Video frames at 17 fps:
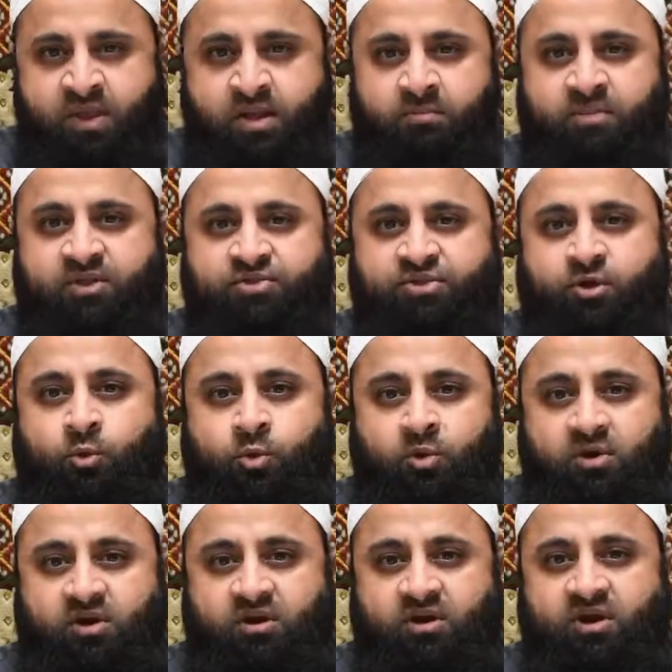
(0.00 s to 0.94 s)
But there
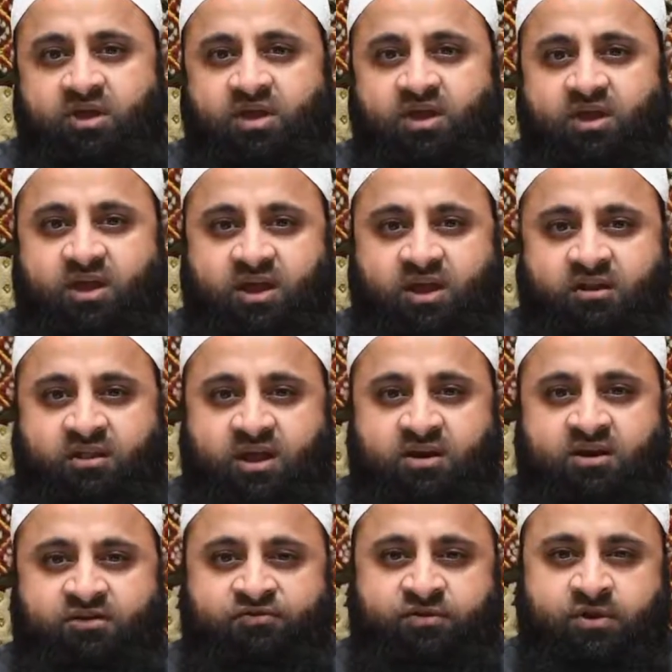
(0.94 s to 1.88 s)
were a
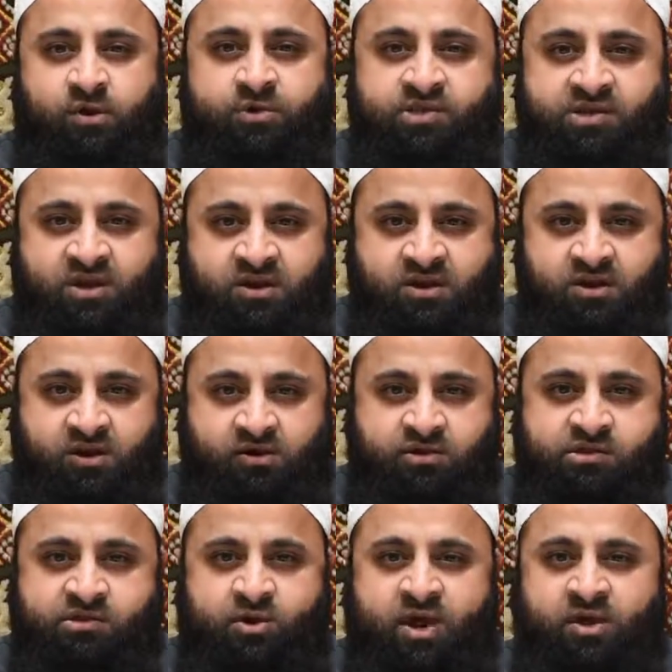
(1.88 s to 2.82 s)
lot of notes in here,
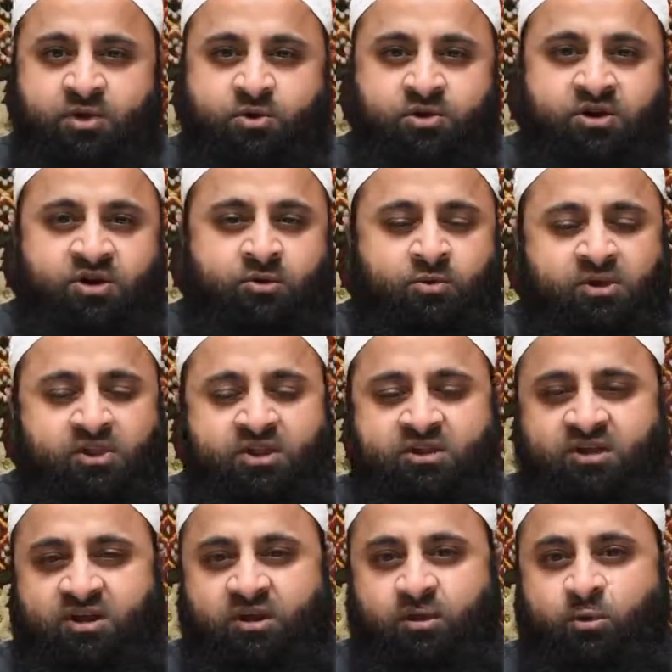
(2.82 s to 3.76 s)
so I couldn't really
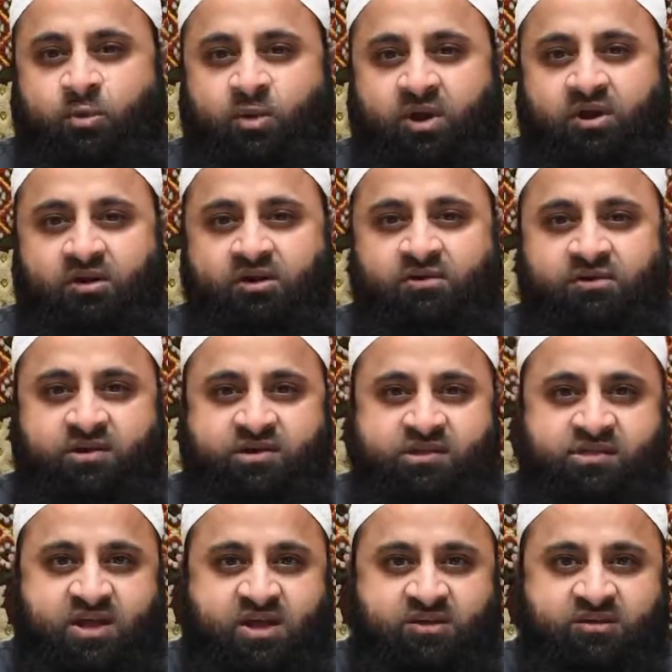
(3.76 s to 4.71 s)
tell where this
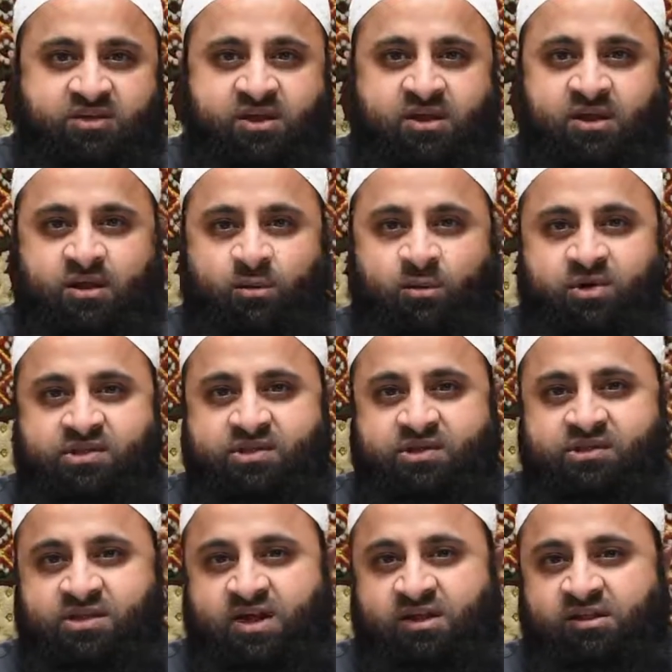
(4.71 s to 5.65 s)
scent was
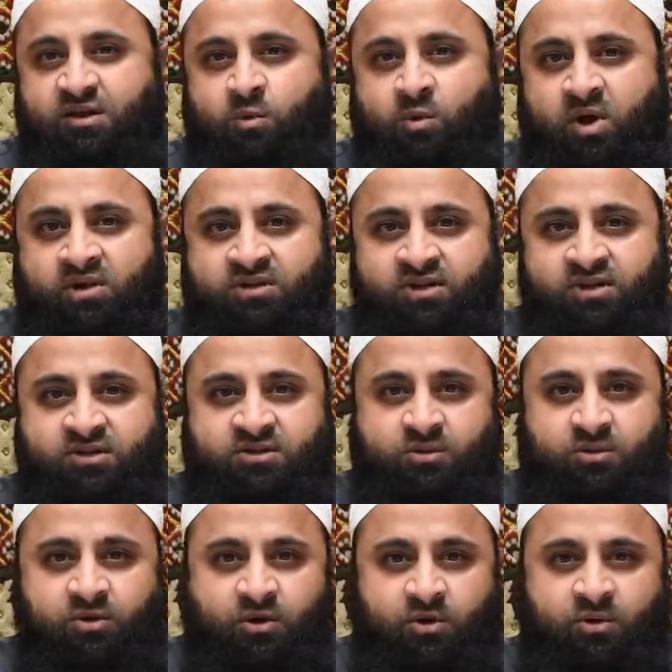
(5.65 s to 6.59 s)
exactly wanting
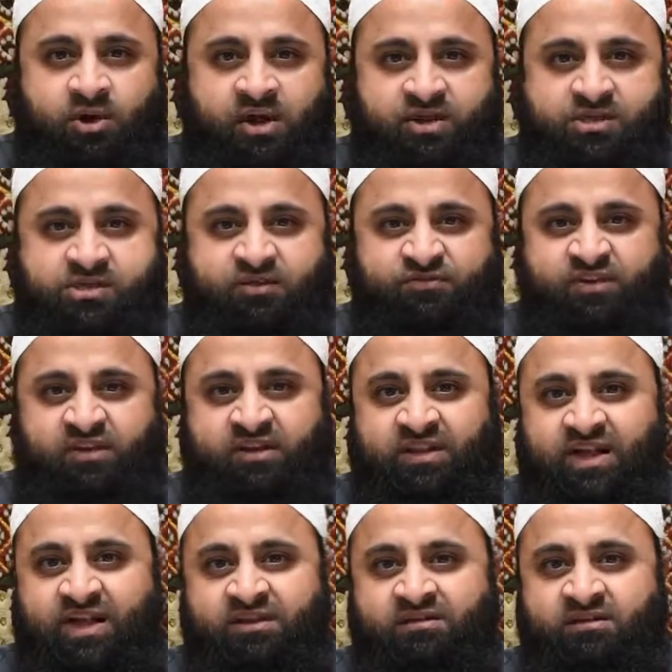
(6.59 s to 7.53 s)
to go, as if it
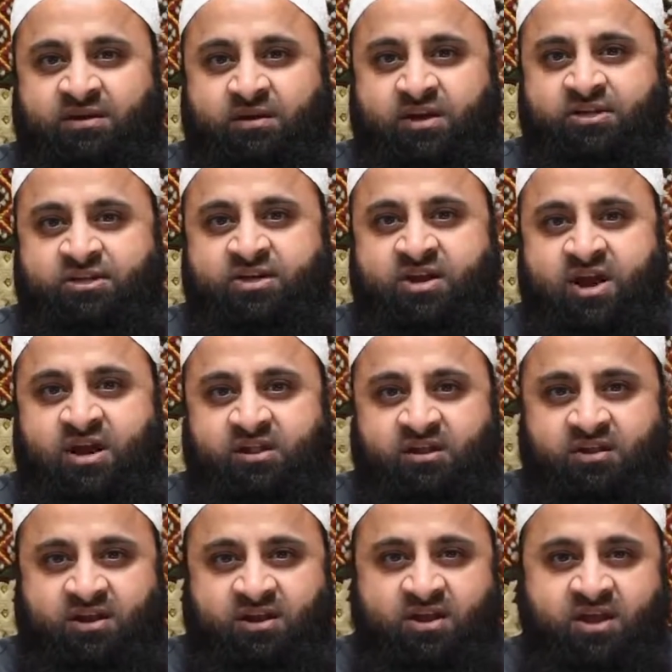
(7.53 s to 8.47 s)
lacked
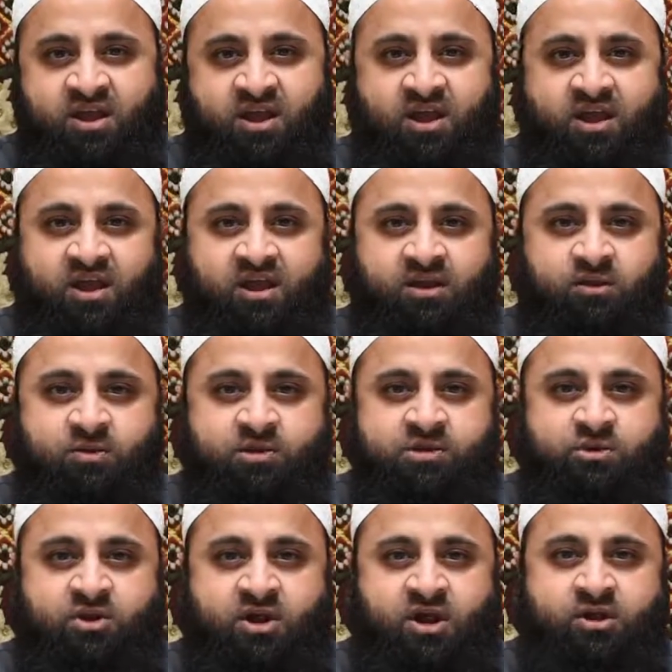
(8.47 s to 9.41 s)
directionality, and it was
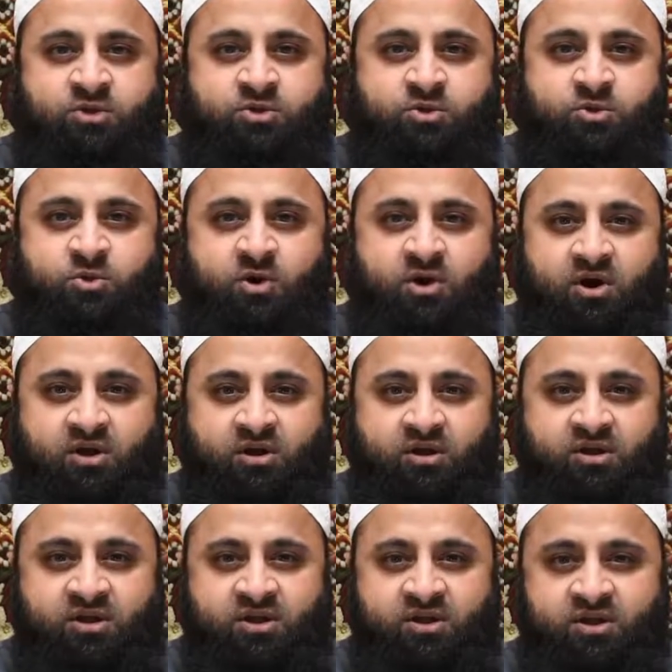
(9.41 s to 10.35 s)
trying too
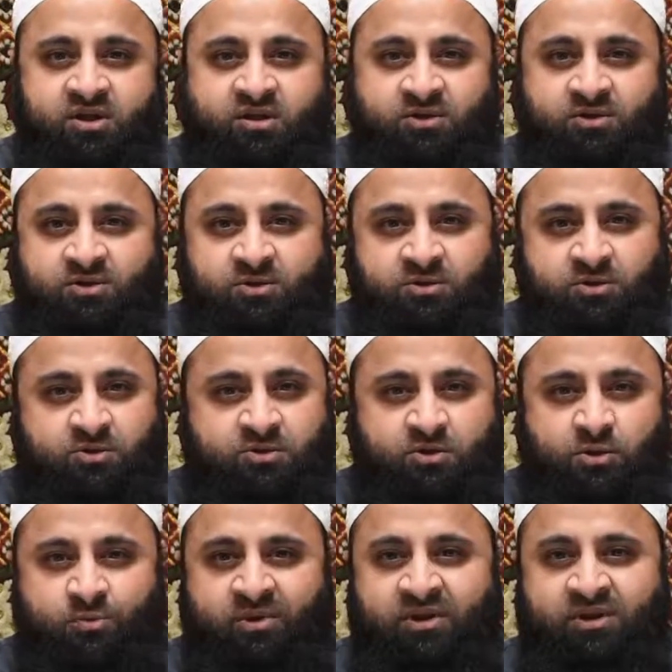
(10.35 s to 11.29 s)
hard to do
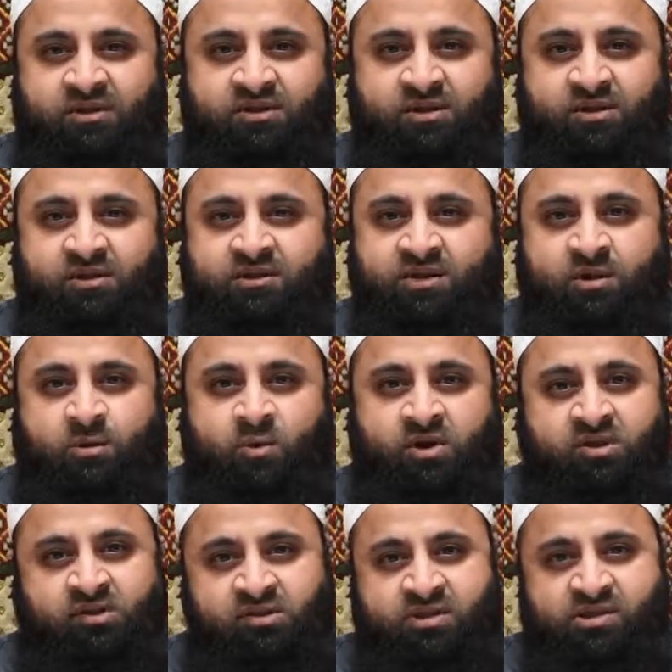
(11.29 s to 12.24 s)
too many things at
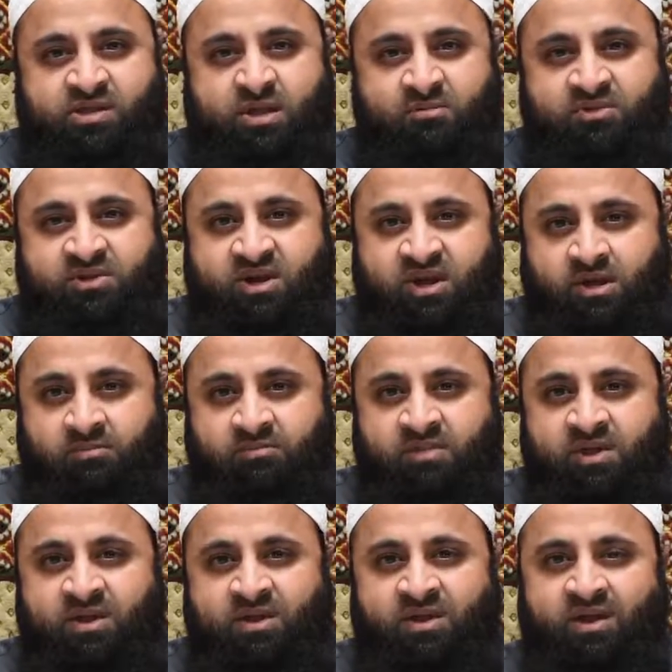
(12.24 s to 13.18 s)
one and the same time.
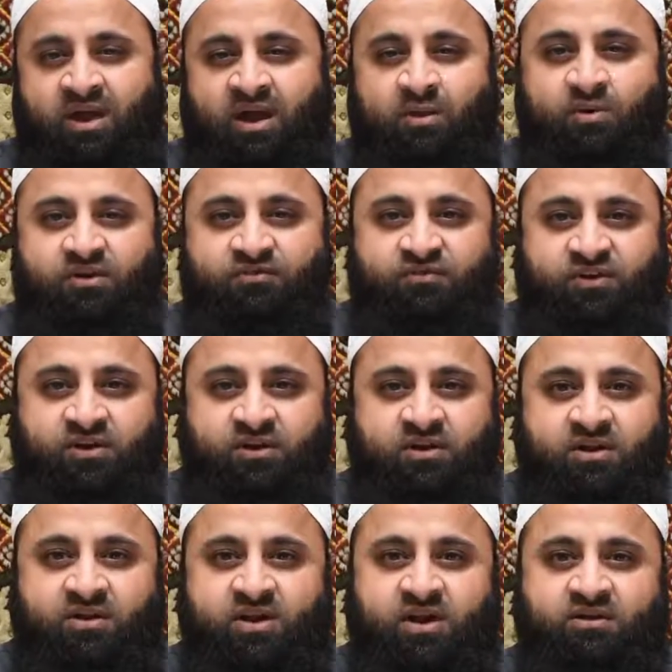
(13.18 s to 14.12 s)

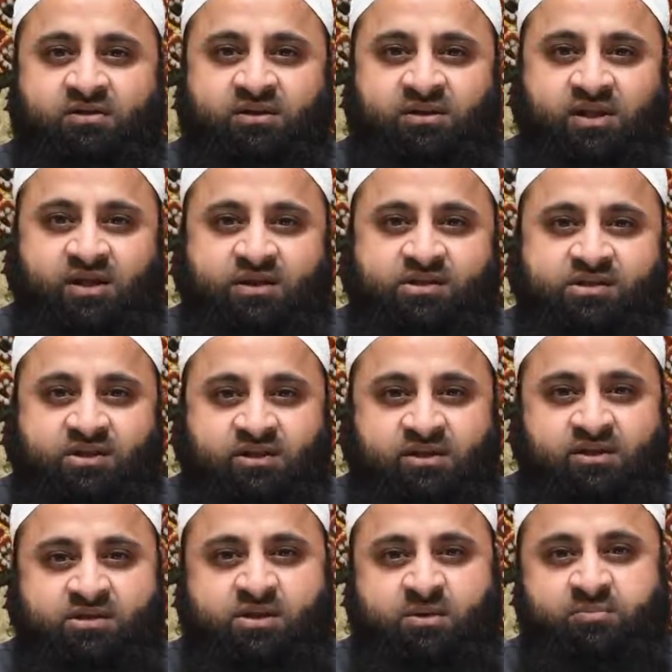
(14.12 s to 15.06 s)
However, nonetheless,
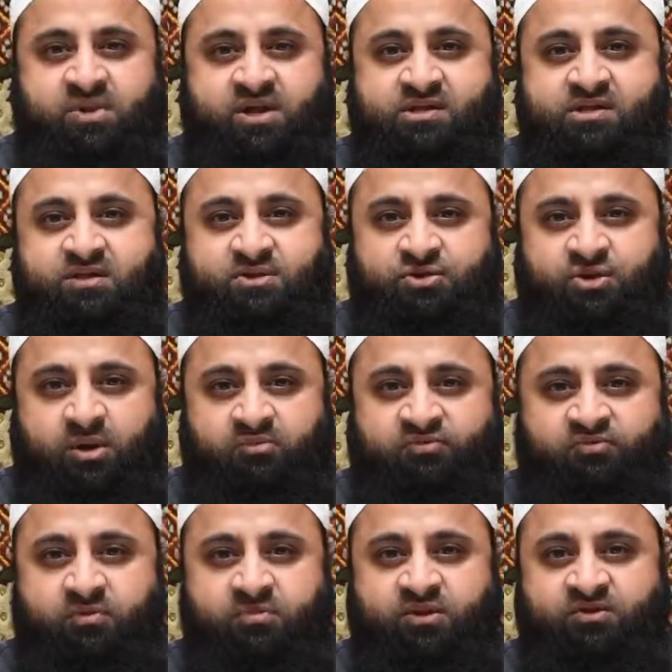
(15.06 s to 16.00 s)
it is a pleasant trip
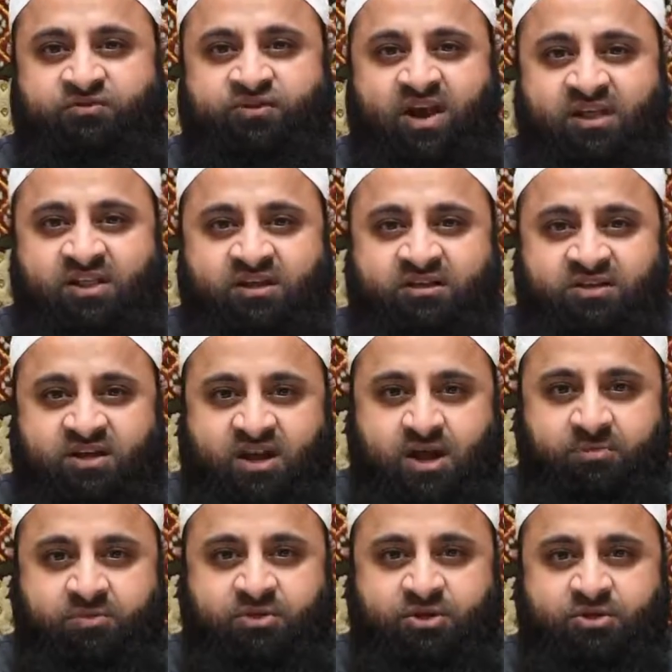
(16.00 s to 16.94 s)
from the violet
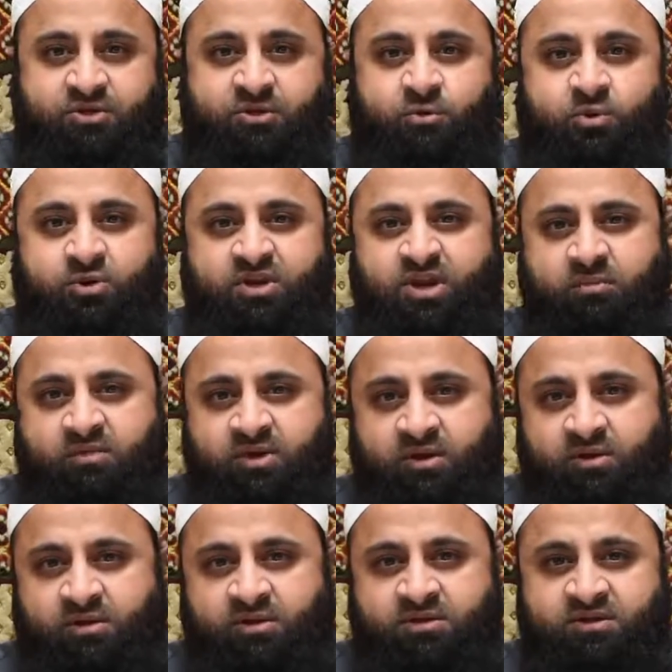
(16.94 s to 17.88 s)
top to the woody
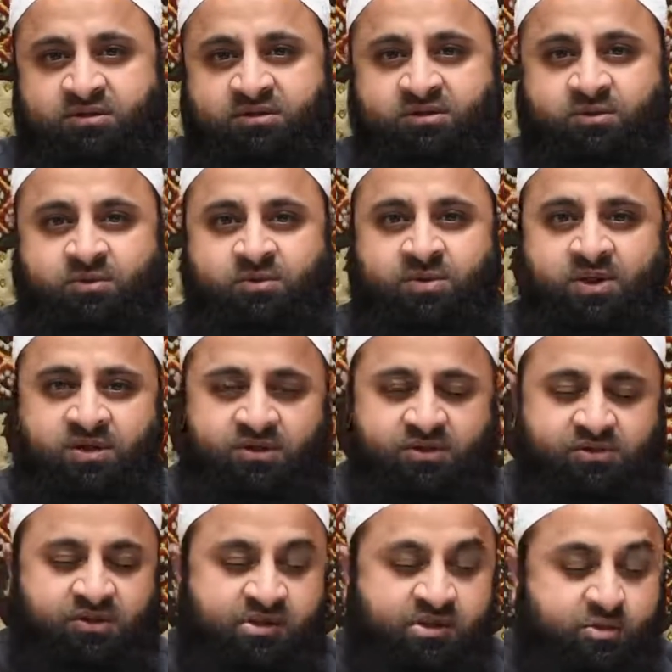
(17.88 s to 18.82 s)
middle to
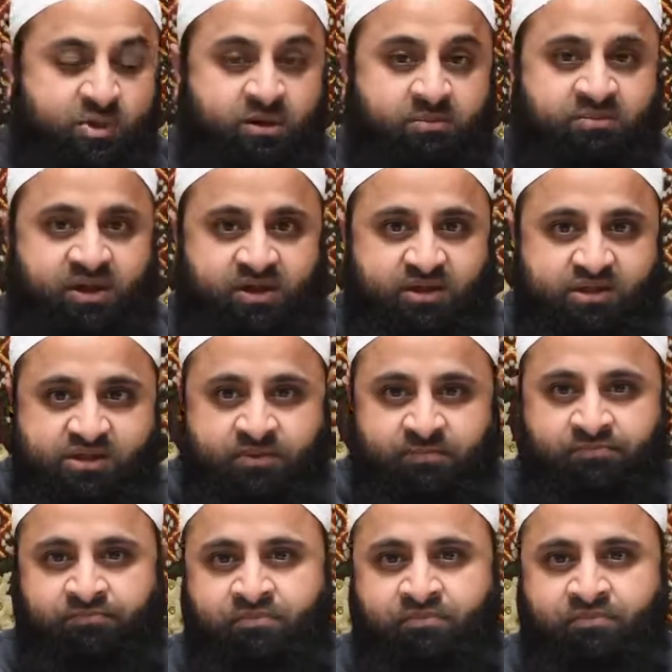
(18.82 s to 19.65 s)
the sweet base.